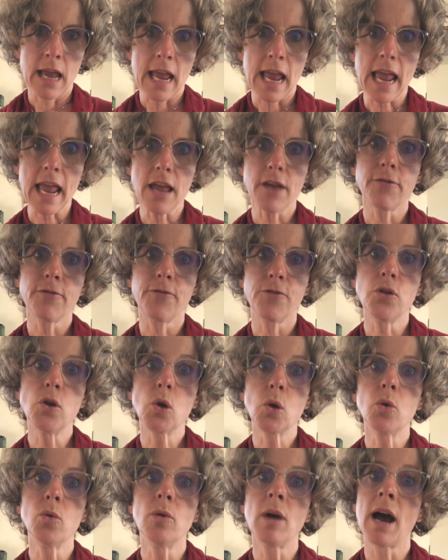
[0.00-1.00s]
If
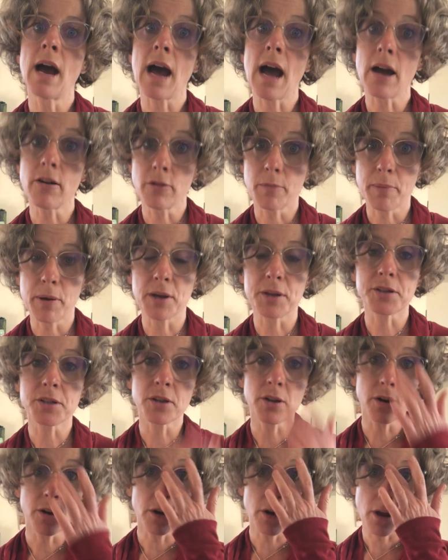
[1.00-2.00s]
you are a
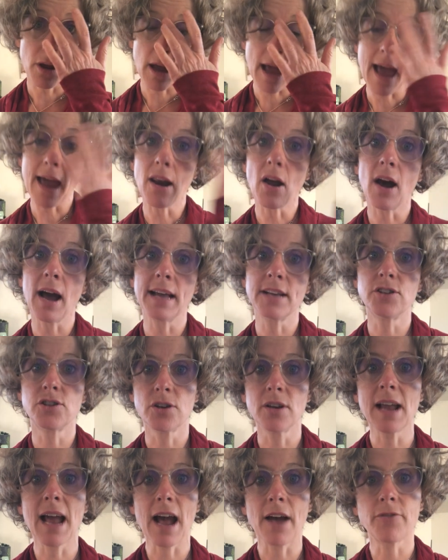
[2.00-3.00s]
person, and I
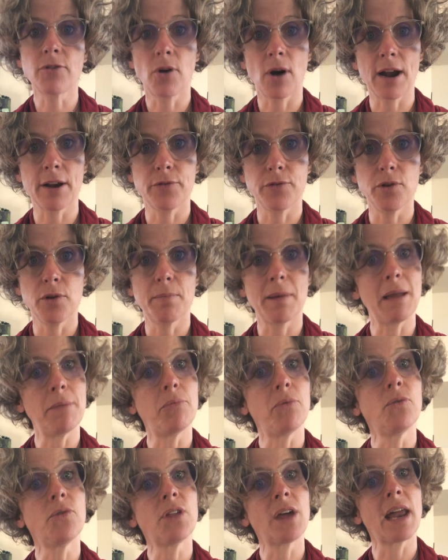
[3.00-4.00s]
do have quite a few
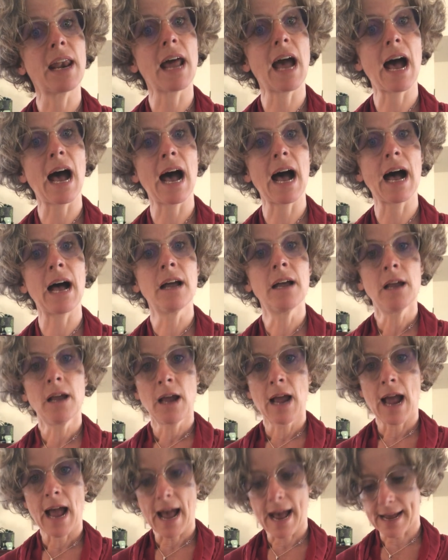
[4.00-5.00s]
people that are
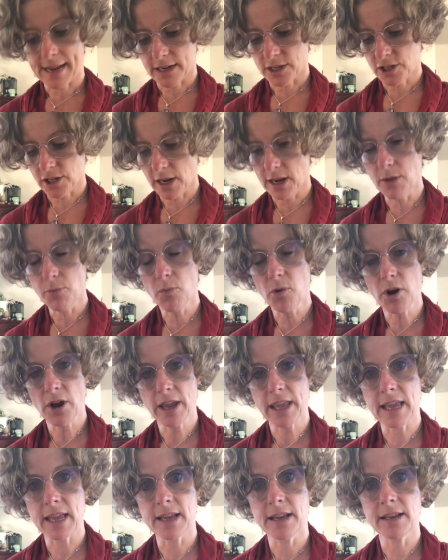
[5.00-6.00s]
actually
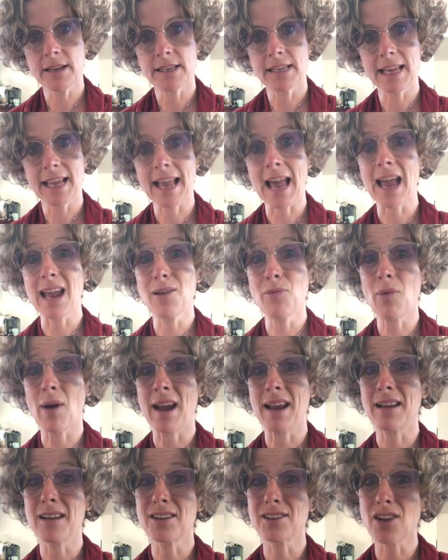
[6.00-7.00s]
working to gain
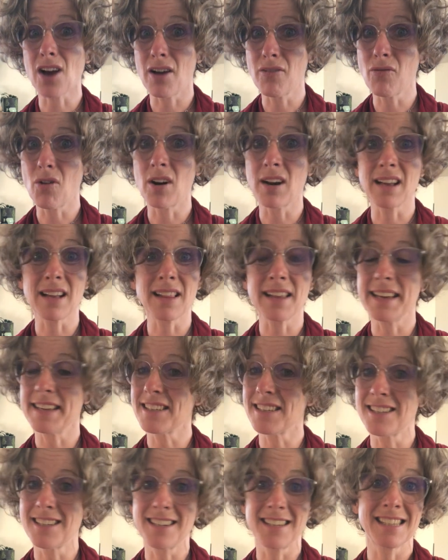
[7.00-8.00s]
weight, because ironically
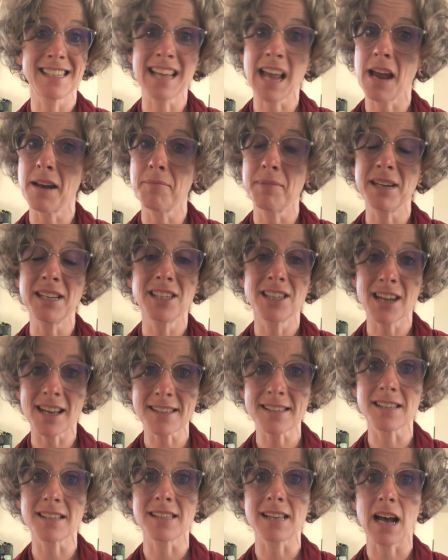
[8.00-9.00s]
it can be
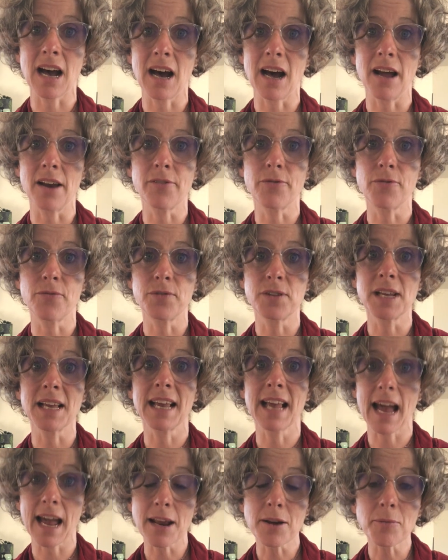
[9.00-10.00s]
just as hard to
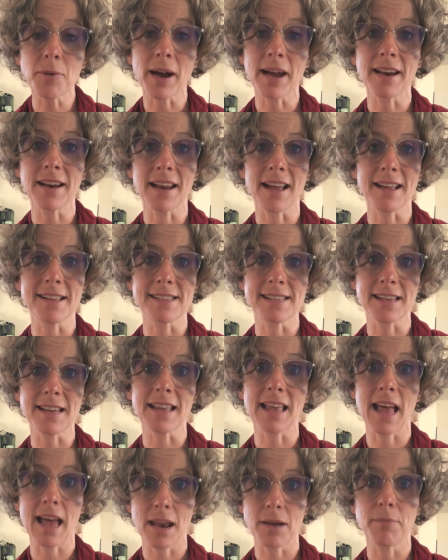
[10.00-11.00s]
gain weight as it
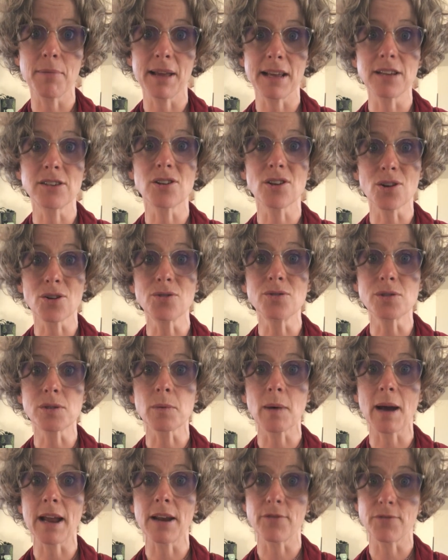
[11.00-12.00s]
can be to lose
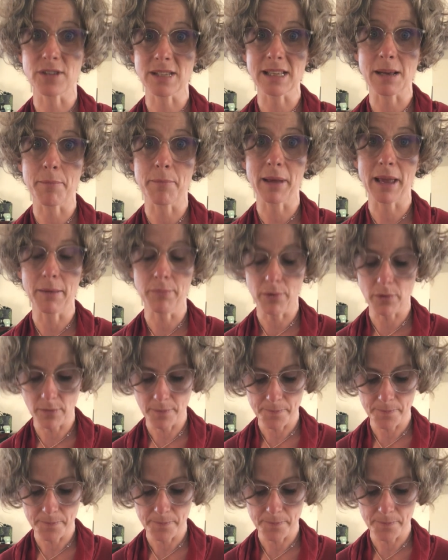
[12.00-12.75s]
weight for some people.